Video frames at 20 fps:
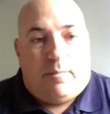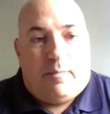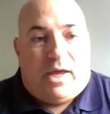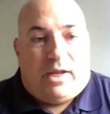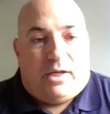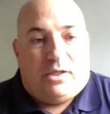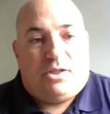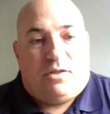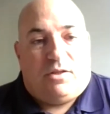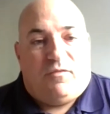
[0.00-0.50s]

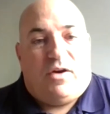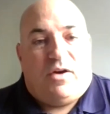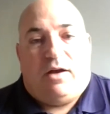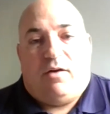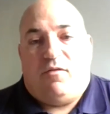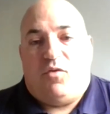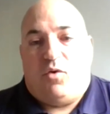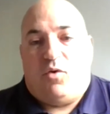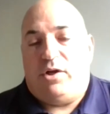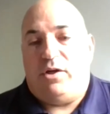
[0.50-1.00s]
managed the
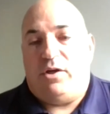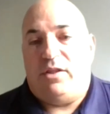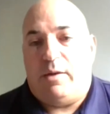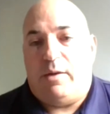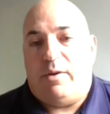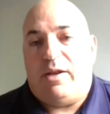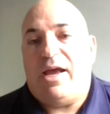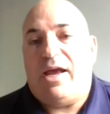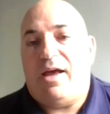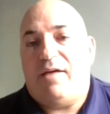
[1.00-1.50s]
file for you and
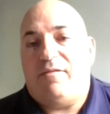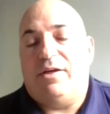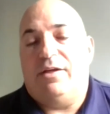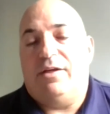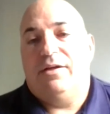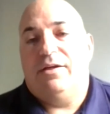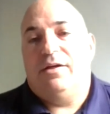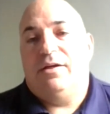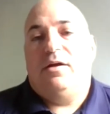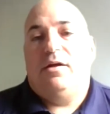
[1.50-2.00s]
they would have it.
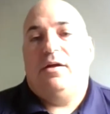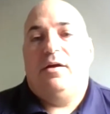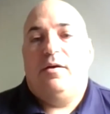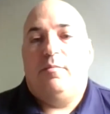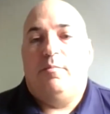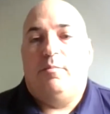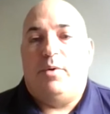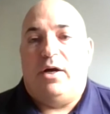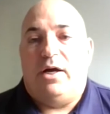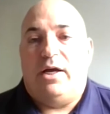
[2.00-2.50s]

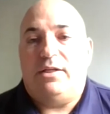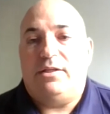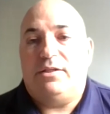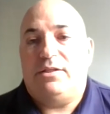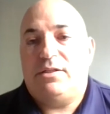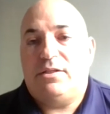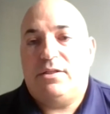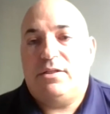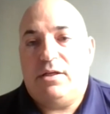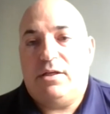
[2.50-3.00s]

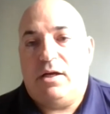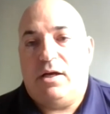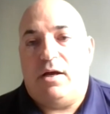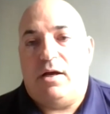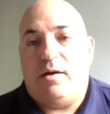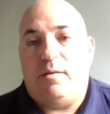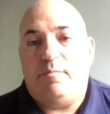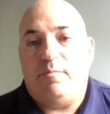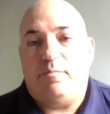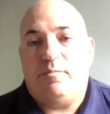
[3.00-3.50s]
But,
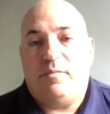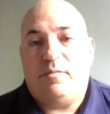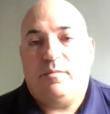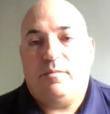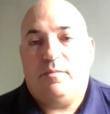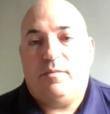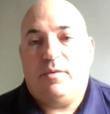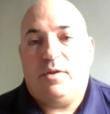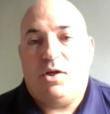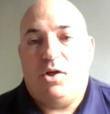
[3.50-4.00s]

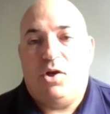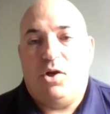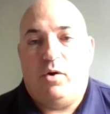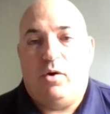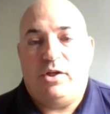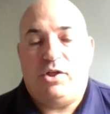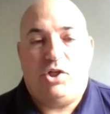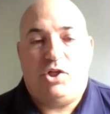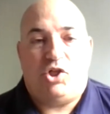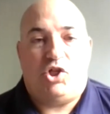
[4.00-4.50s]
you
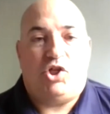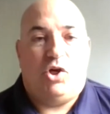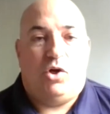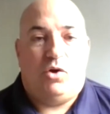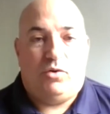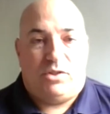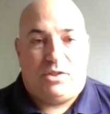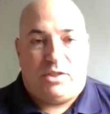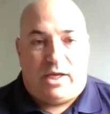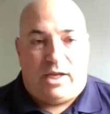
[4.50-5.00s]
know, it just
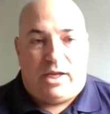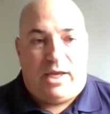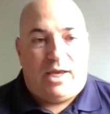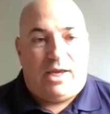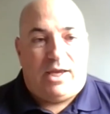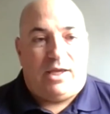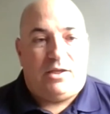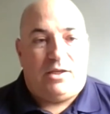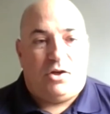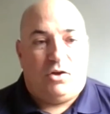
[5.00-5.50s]
shows that,
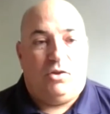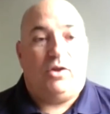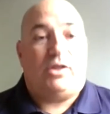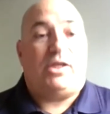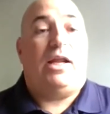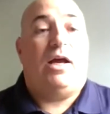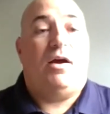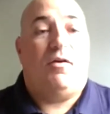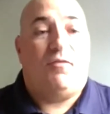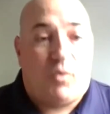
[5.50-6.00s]
hey, you're
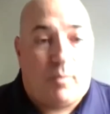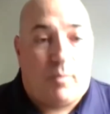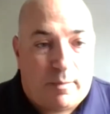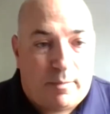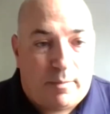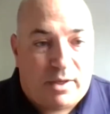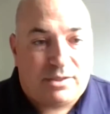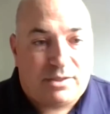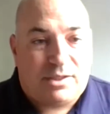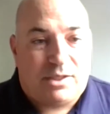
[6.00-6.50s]
looking out for
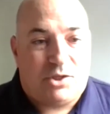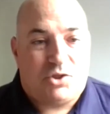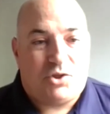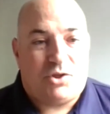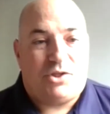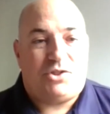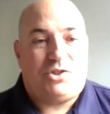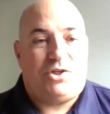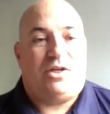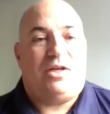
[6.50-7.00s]
my best
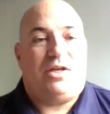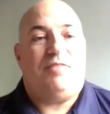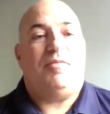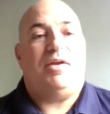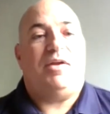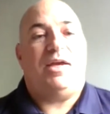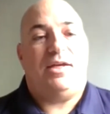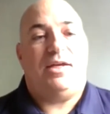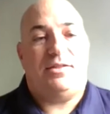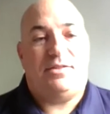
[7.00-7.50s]
interest. You're giving
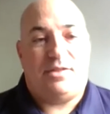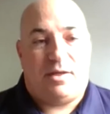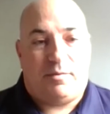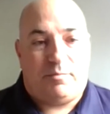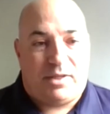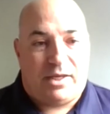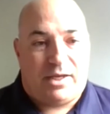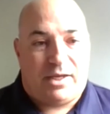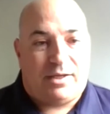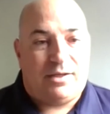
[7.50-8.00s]
me a heads
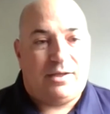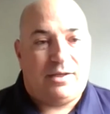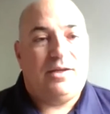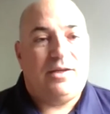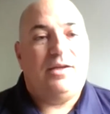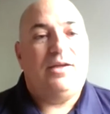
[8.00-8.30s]
up that,